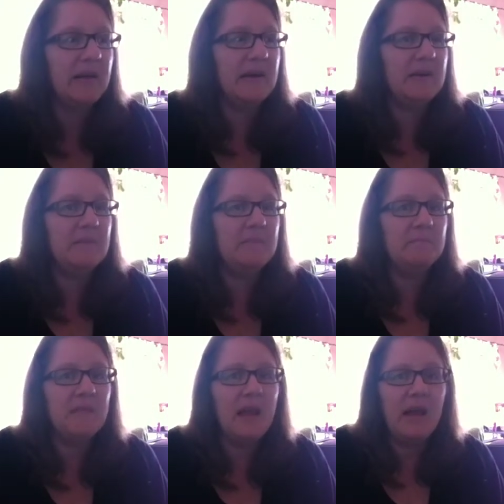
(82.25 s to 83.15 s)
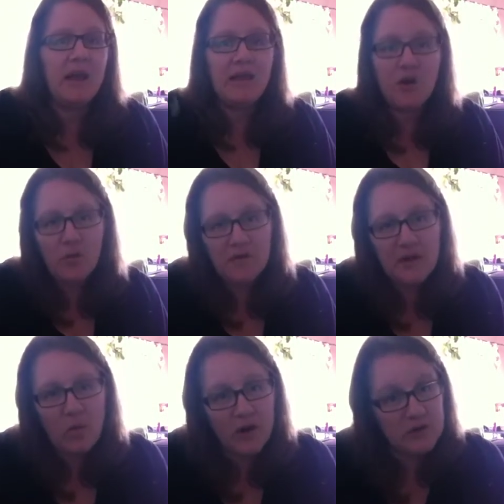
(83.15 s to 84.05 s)
Um, and then
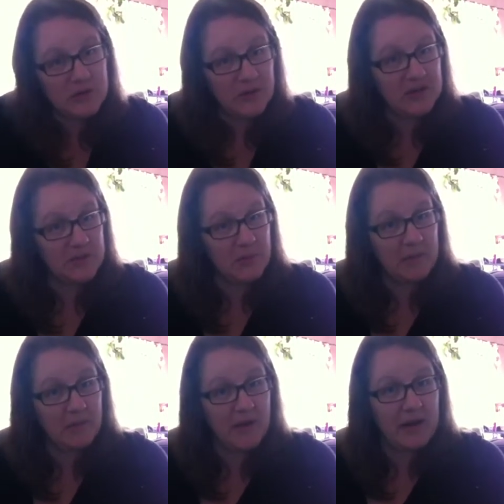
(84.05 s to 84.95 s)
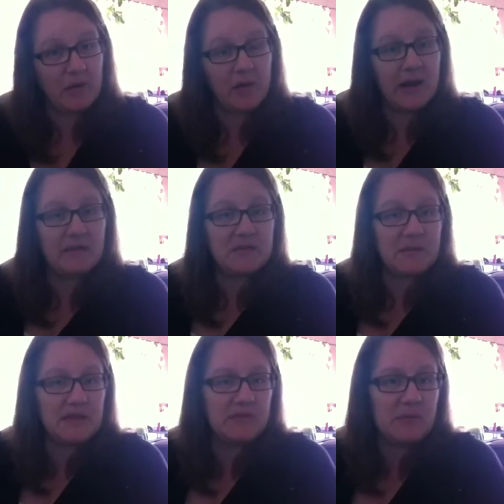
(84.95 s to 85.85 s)
hopefully one or two kids will put up their hand. And we're going to have some
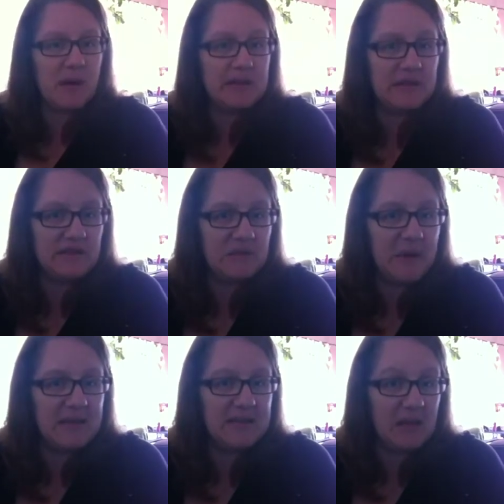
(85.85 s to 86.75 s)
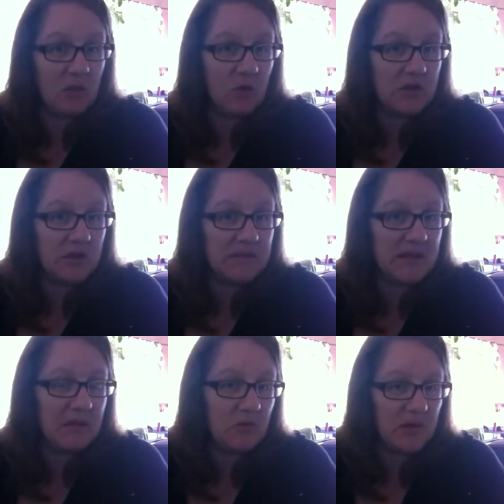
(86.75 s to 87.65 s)
kids from Positive Space in the workshops
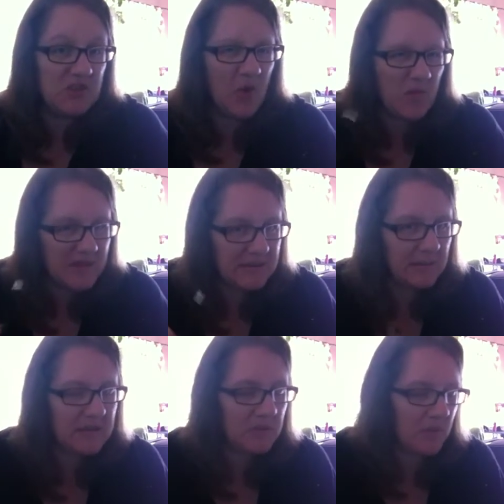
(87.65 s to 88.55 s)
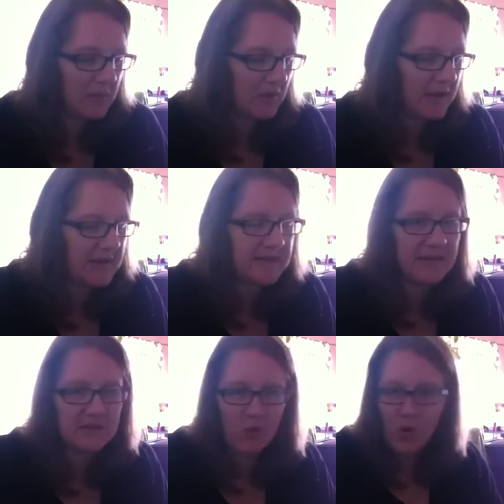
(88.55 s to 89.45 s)
that I'm doing. So hopefully some kids will put up their hands. And
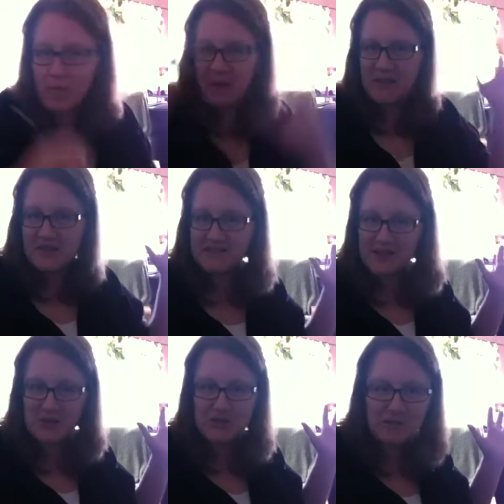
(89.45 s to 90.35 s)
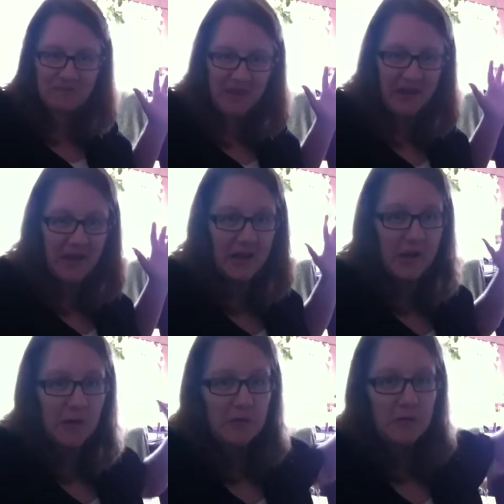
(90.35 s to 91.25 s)
this will open up the discussion
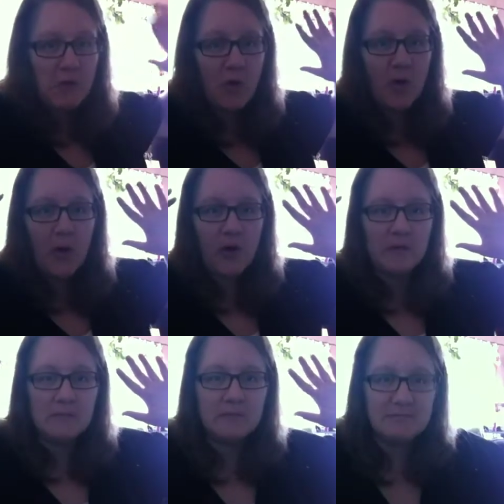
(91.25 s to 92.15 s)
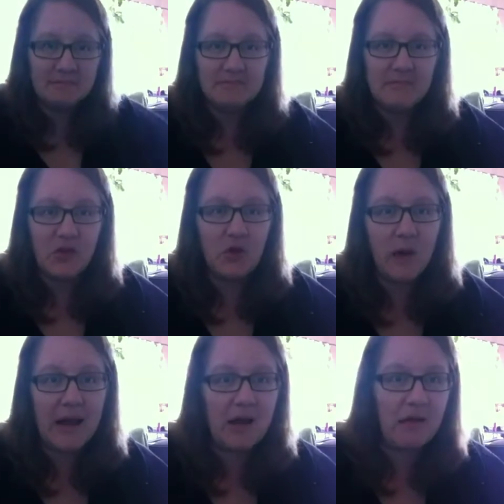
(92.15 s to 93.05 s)
for the
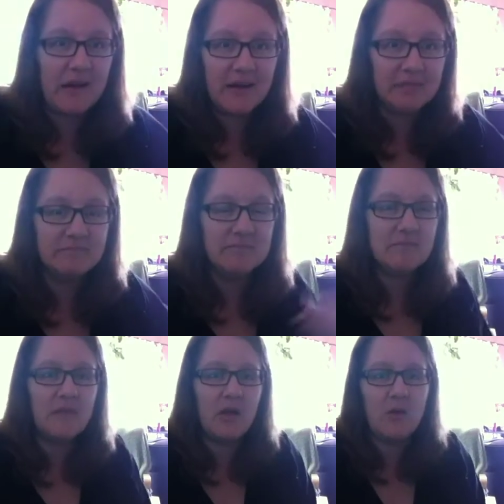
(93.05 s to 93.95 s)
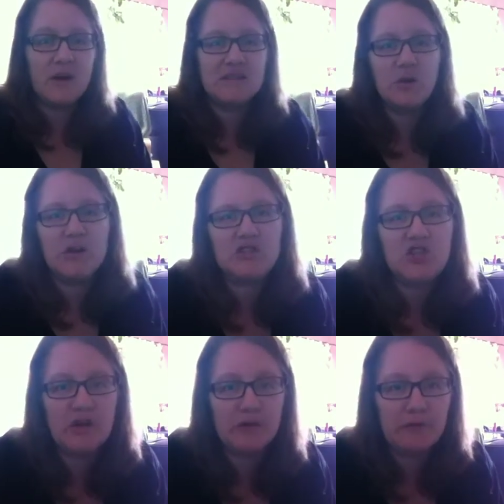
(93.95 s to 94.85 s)
gray area, otherwise known as
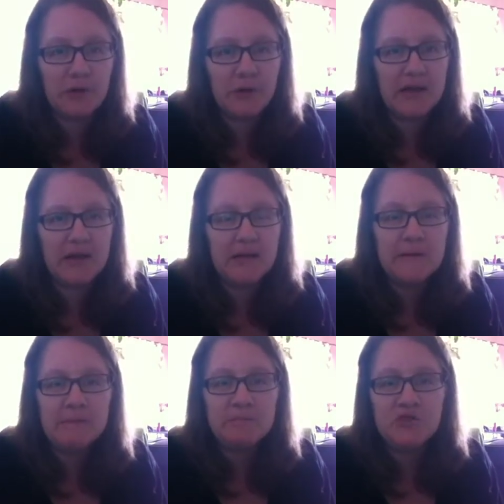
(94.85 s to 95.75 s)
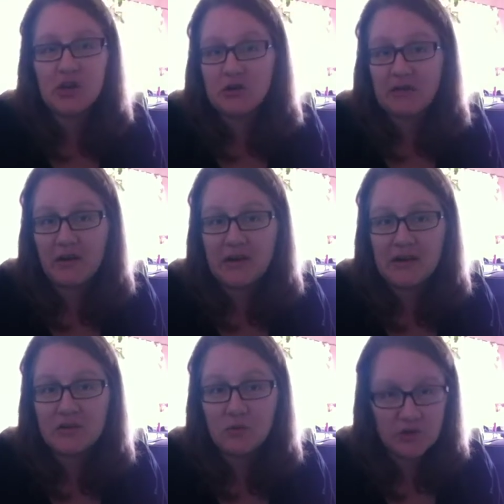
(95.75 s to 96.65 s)
gender fluid, gender
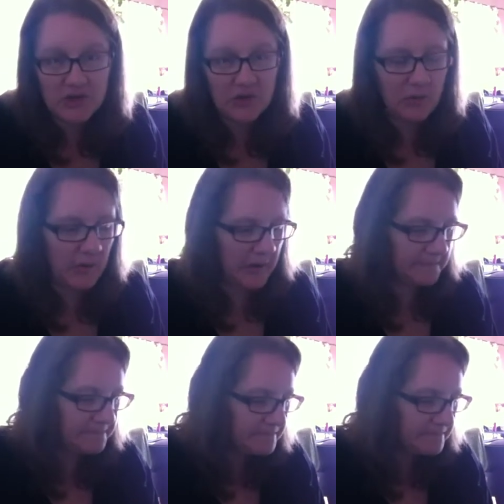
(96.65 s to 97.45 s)
variant, or gender queer.